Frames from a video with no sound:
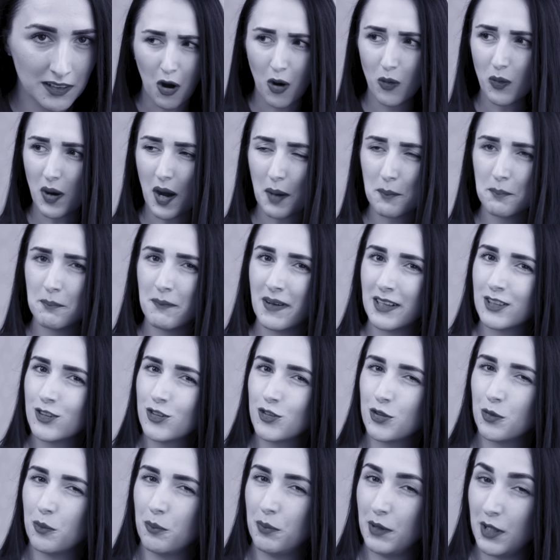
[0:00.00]
Oh, I'm meant
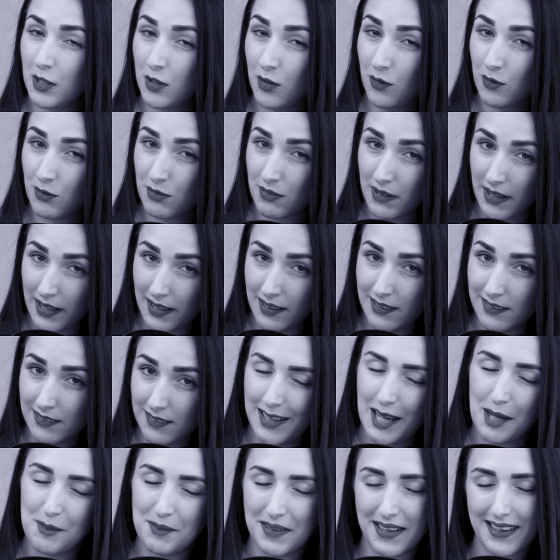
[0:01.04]
to be great?
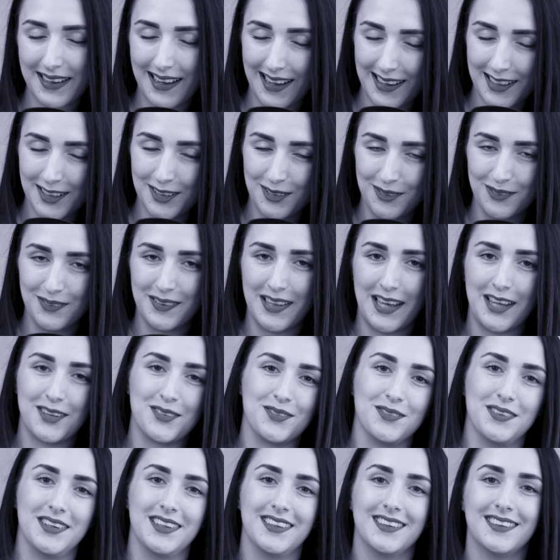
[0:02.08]
I mean, I kind of knew that
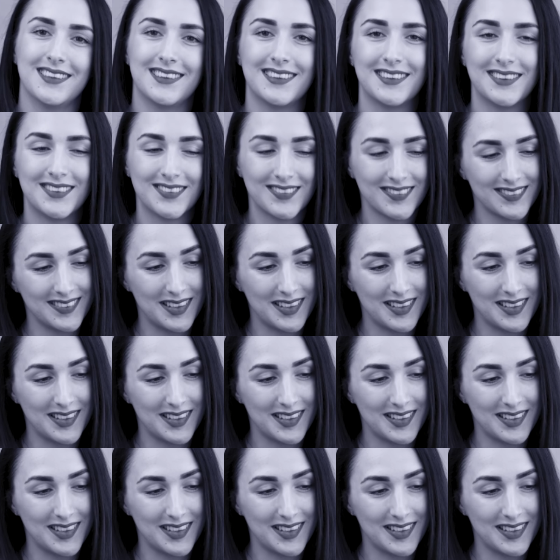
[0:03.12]
one, you know.